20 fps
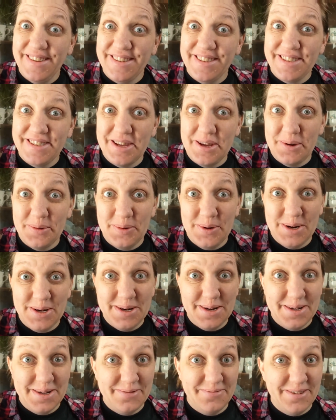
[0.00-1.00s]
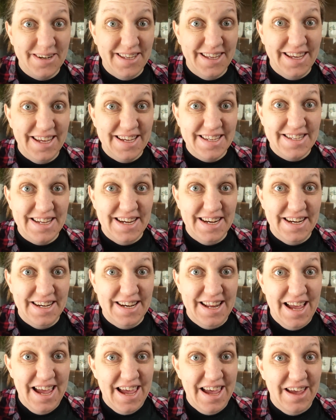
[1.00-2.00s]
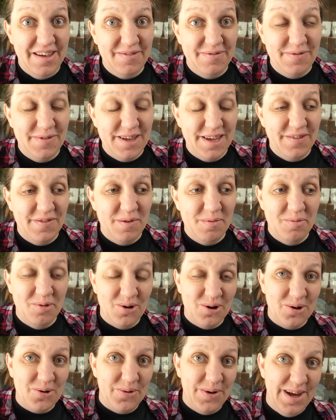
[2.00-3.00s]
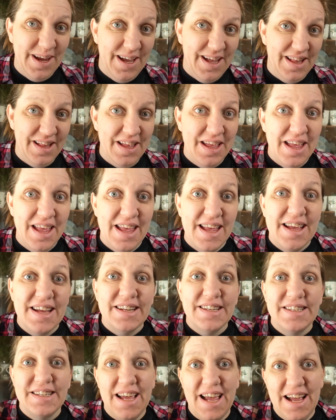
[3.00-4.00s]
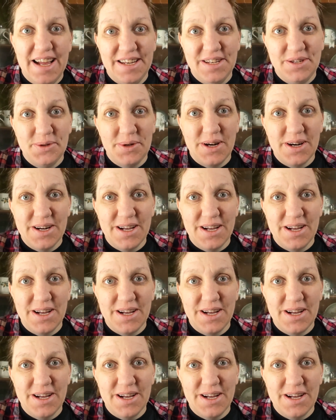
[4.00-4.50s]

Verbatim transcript: So we're really excited to have even more quail to add to our